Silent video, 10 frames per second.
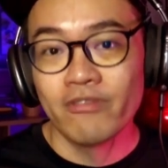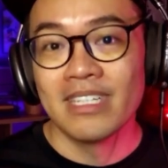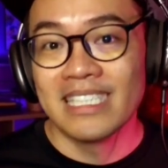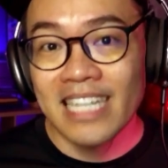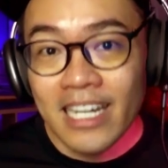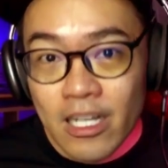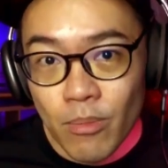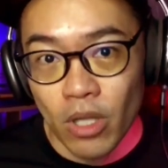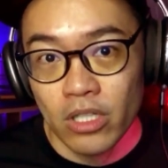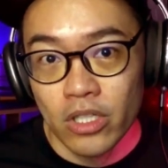of the DNA
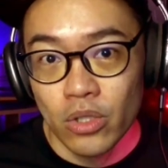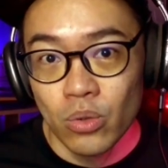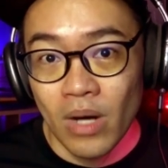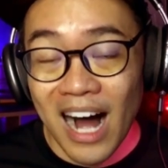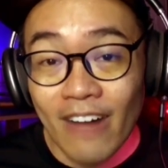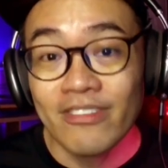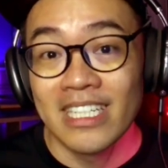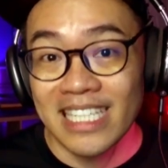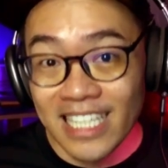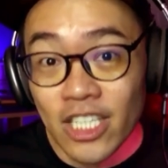molecule
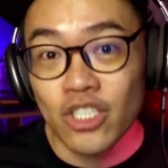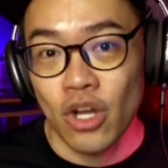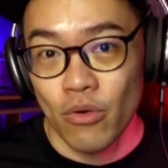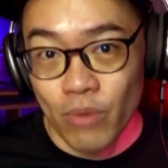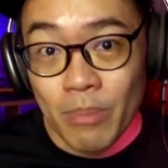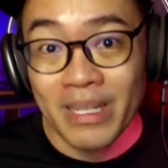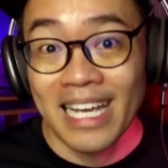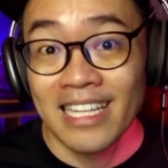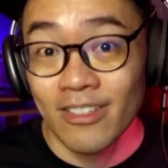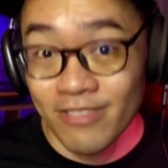after each
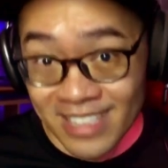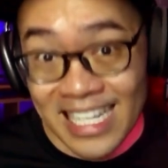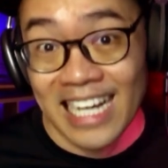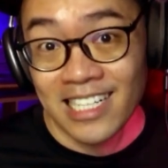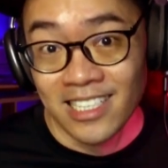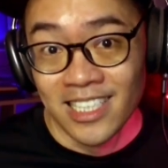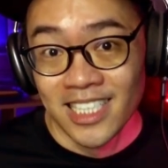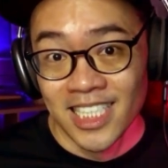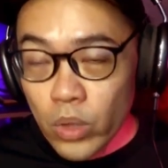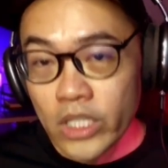replicative cycle,
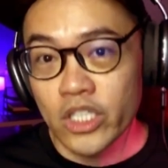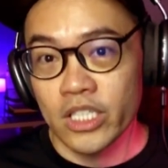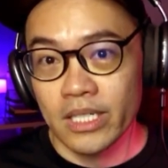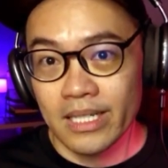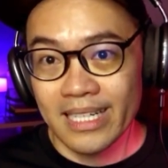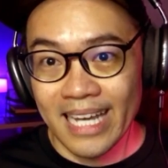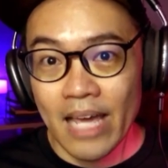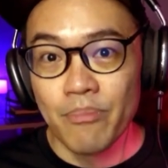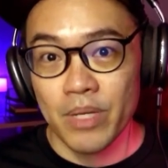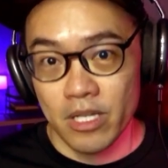which
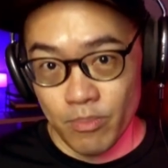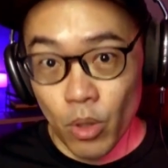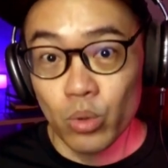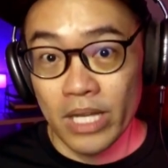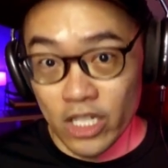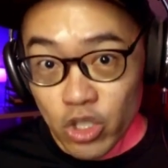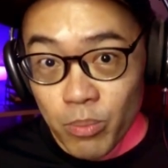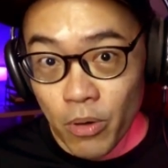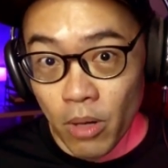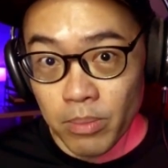can be a potential
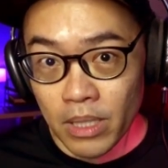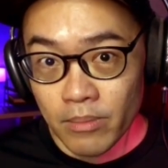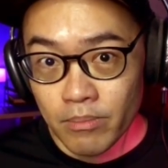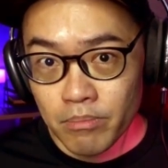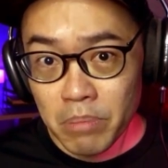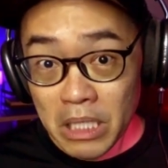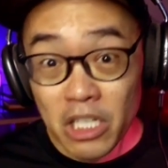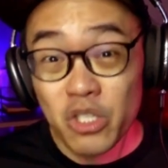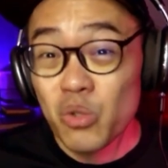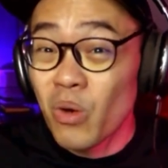problem
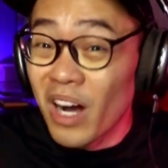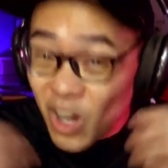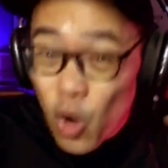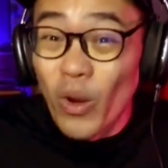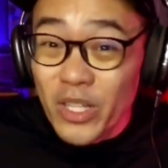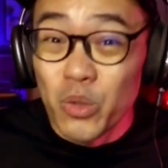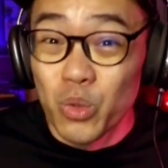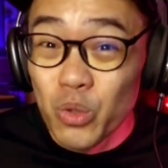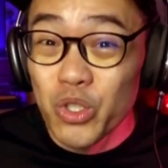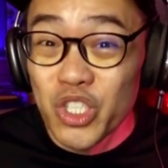because you are going to
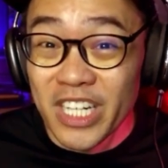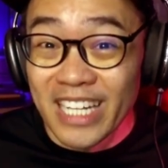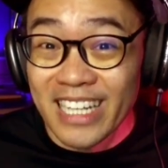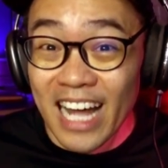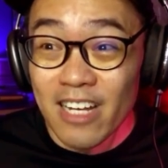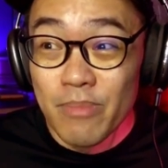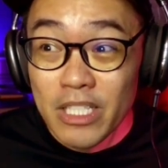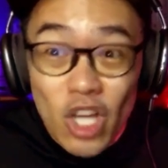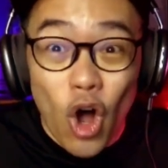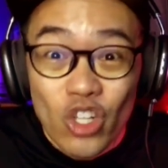lose genetic
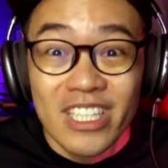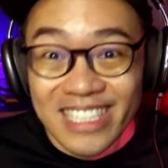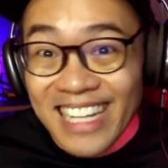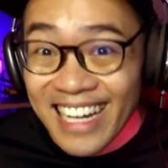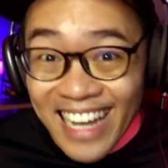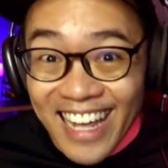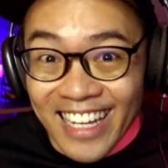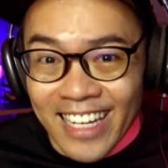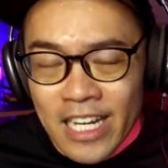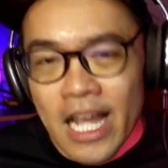elements on the
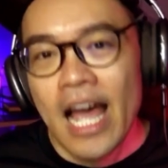DNA.